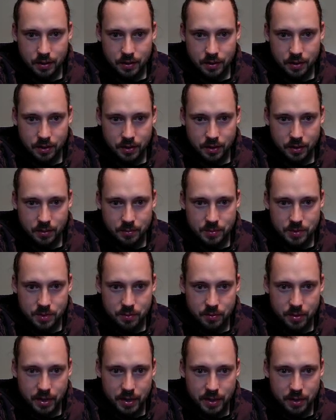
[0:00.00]
here comes
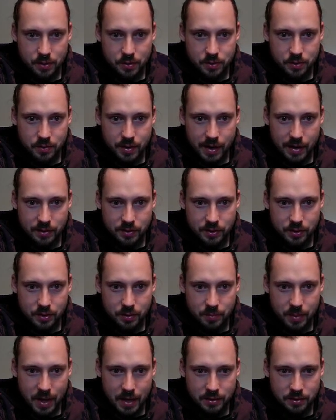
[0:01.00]
the radio director,
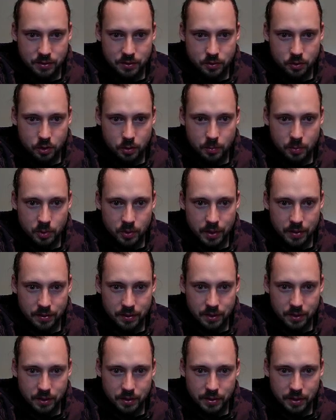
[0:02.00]
back to normal. Got
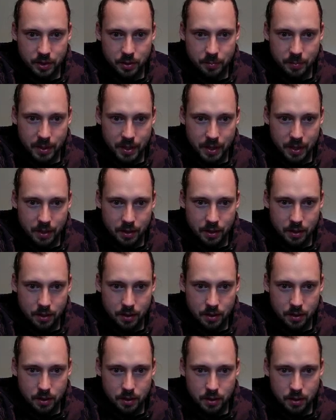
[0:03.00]
the clear bell,
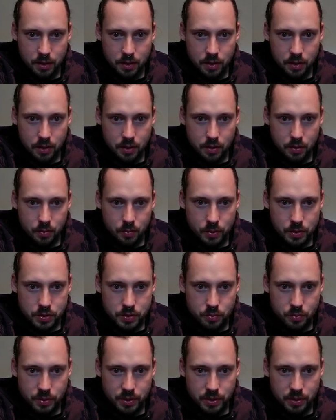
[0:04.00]

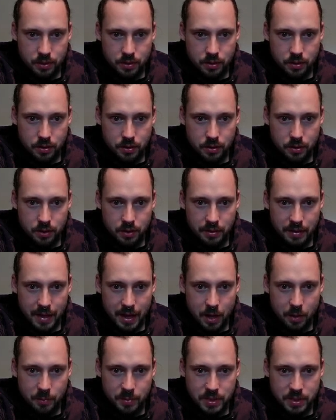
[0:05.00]
which will
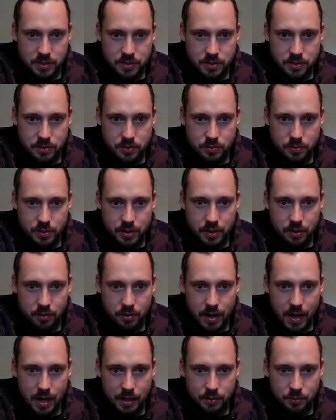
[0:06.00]
allow me to
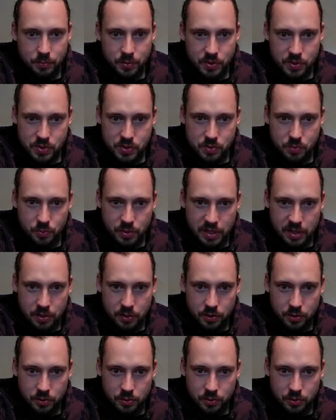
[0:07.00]
interact with Suicune